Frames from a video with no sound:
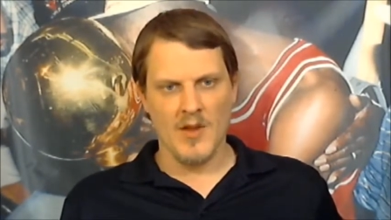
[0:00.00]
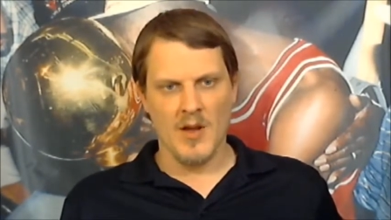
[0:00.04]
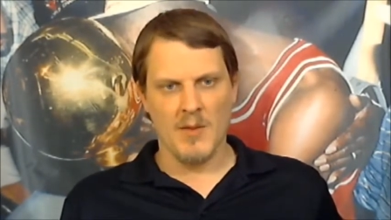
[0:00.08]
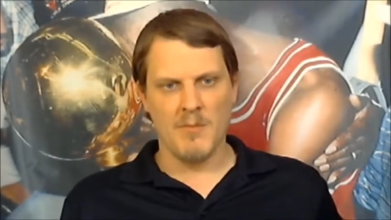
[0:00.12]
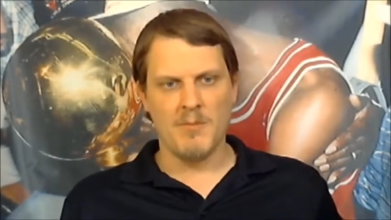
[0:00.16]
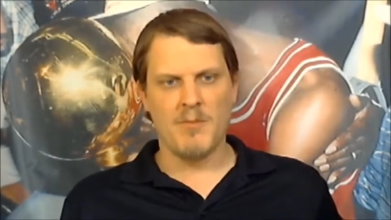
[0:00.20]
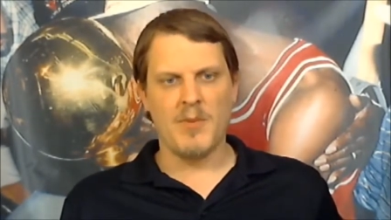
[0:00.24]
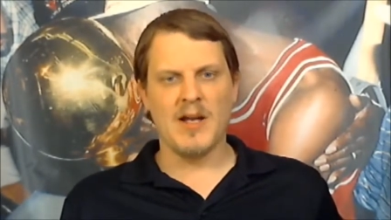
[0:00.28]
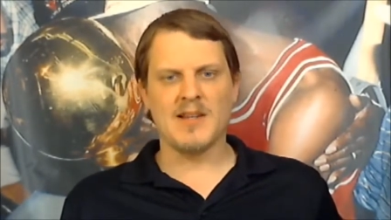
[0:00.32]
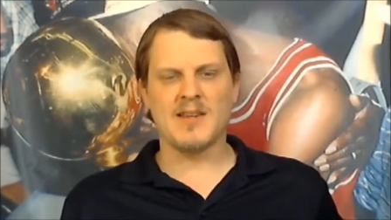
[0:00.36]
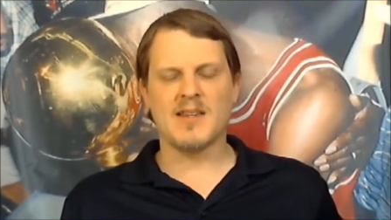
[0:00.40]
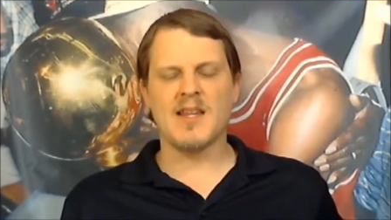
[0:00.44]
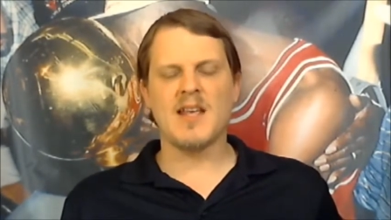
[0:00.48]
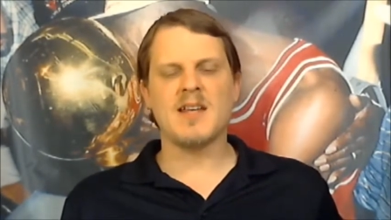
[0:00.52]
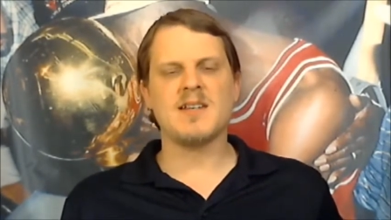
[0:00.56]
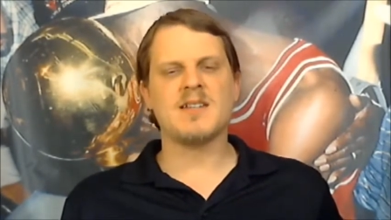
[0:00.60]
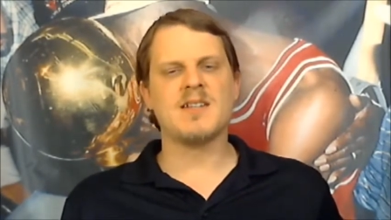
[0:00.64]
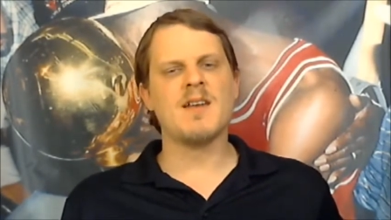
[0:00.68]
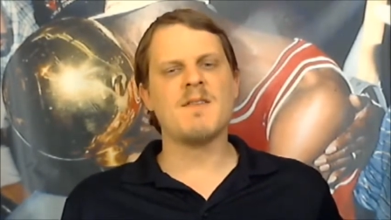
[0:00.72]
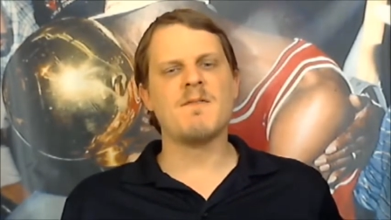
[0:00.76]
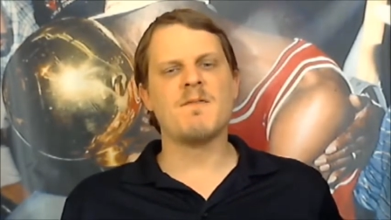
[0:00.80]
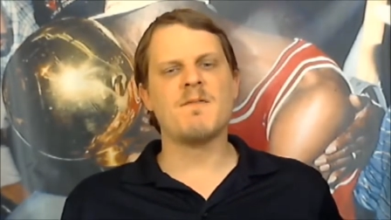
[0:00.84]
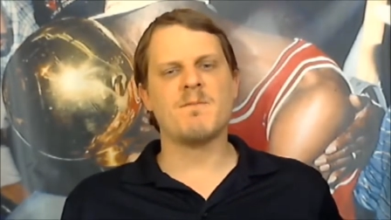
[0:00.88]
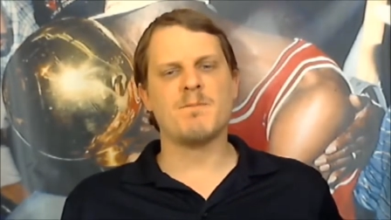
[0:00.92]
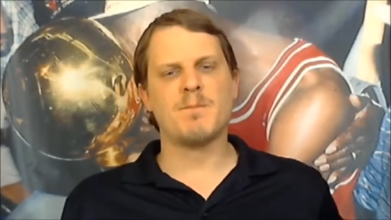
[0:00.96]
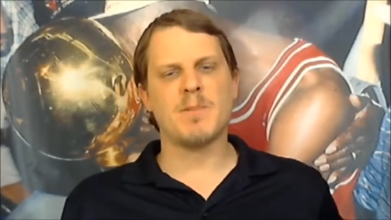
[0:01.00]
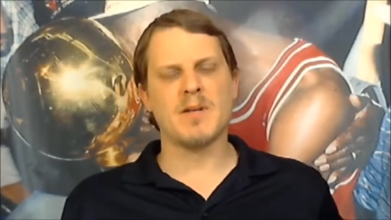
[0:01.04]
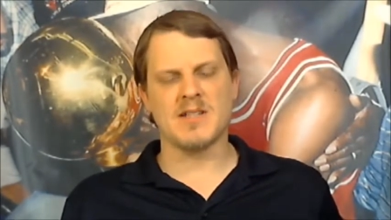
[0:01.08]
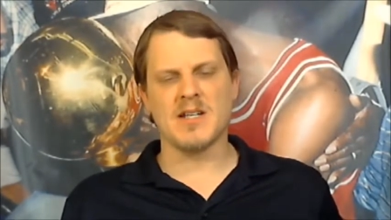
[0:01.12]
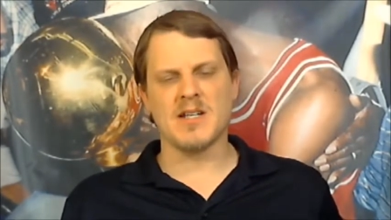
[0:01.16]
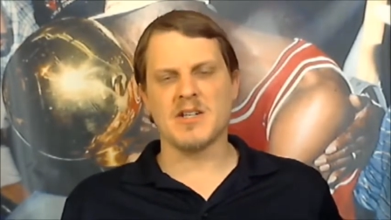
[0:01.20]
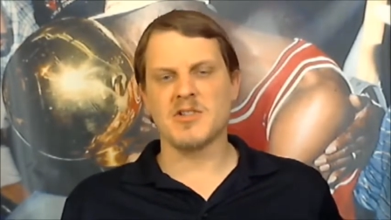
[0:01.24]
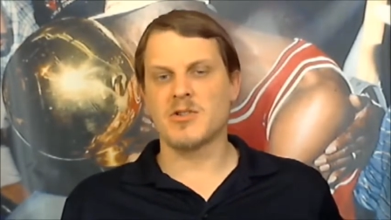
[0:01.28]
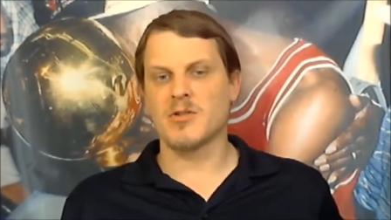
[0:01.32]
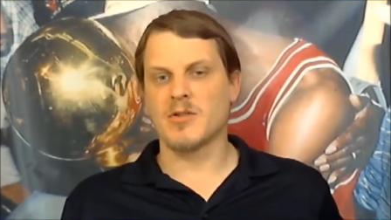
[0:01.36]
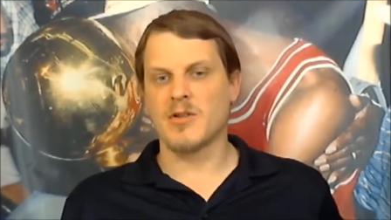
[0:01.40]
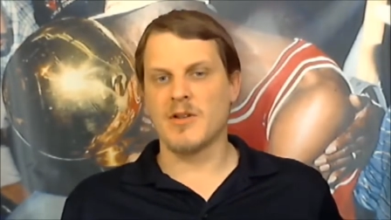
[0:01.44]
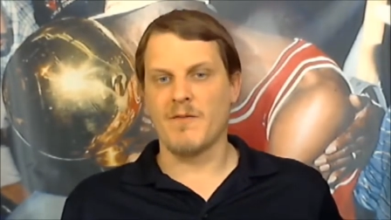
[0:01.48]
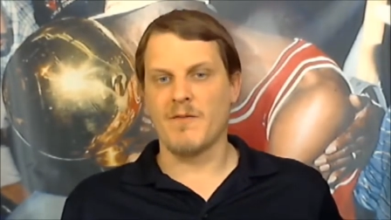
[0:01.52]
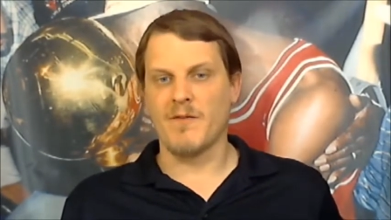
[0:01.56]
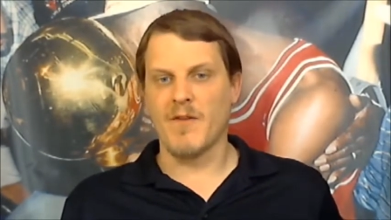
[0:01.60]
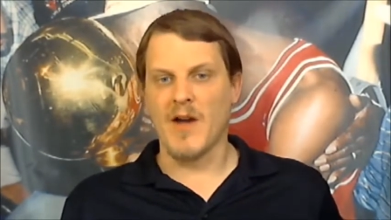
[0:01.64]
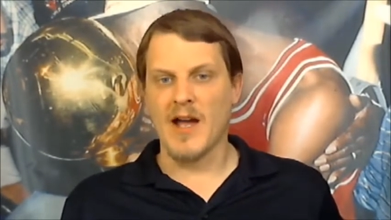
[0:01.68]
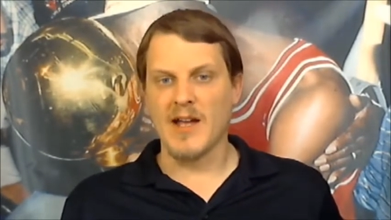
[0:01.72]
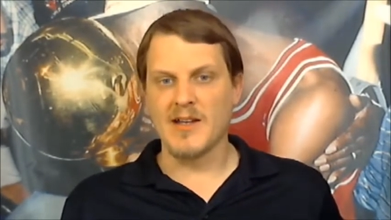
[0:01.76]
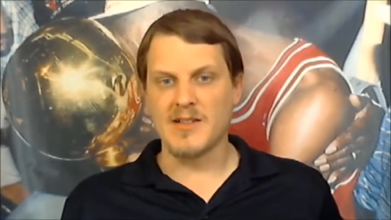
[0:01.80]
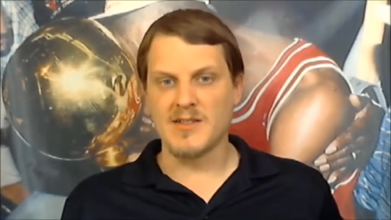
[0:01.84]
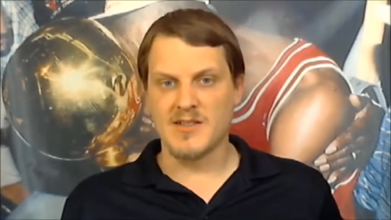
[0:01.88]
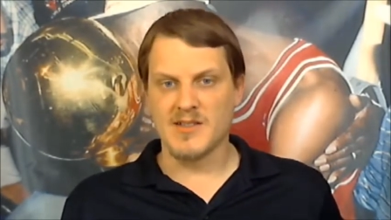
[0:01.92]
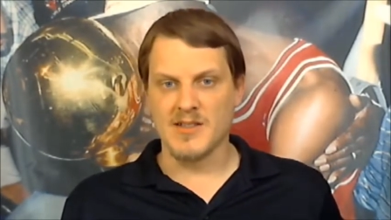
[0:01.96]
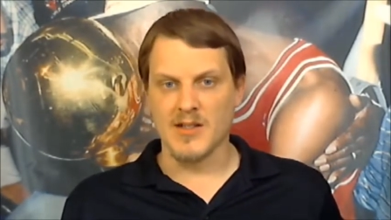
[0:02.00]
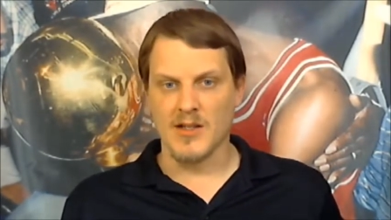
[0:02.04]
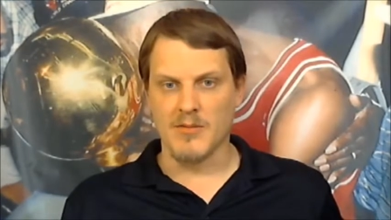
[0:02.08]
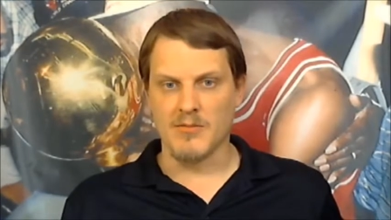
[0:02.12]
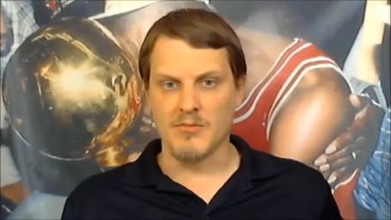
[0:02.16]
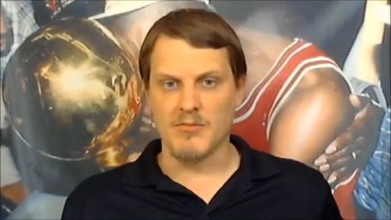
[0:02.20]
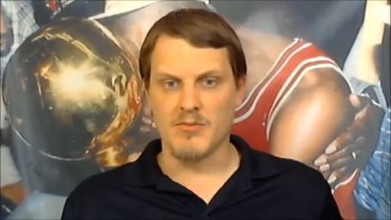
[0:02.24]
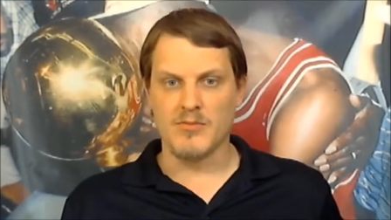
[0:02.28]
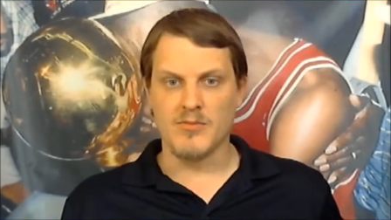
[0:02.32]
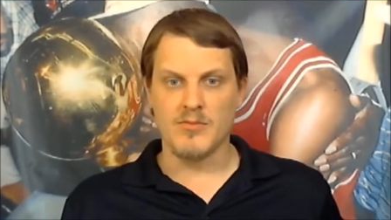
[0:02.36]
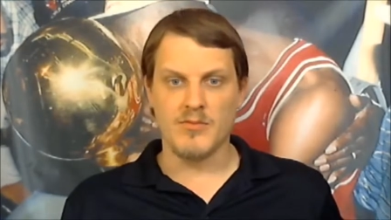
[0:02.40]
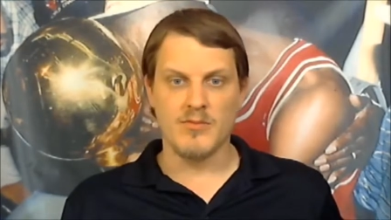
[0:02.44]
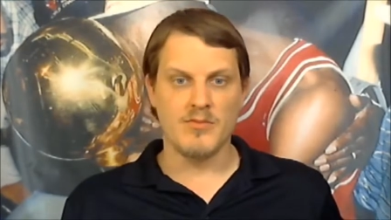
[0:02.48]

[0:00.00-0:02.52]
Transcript: but they did potentially find some